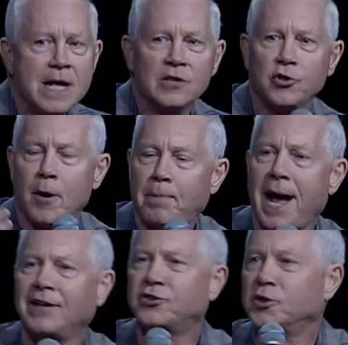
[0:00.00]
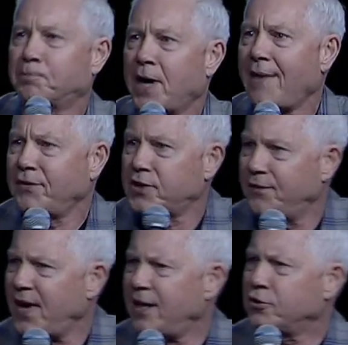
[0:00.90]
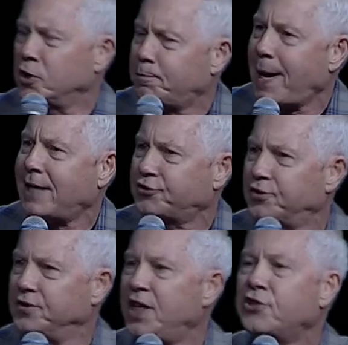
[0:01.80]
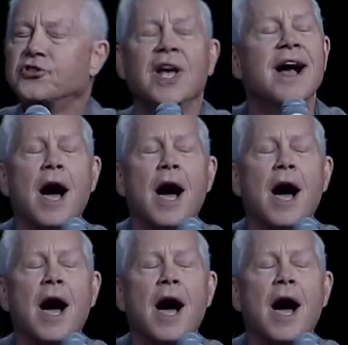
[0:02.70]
So apostles, prophets, evangelists, pastors, and teachers,